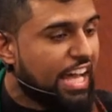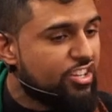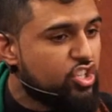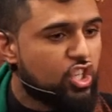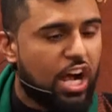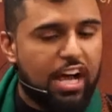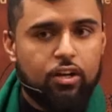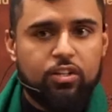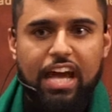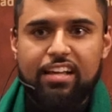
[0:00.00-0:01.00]
That
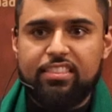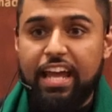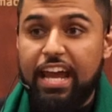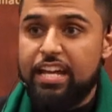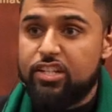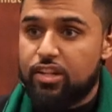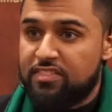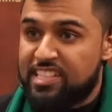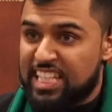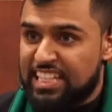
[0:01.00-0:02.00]
child at the age
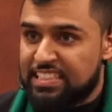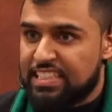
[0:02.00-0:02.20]
of six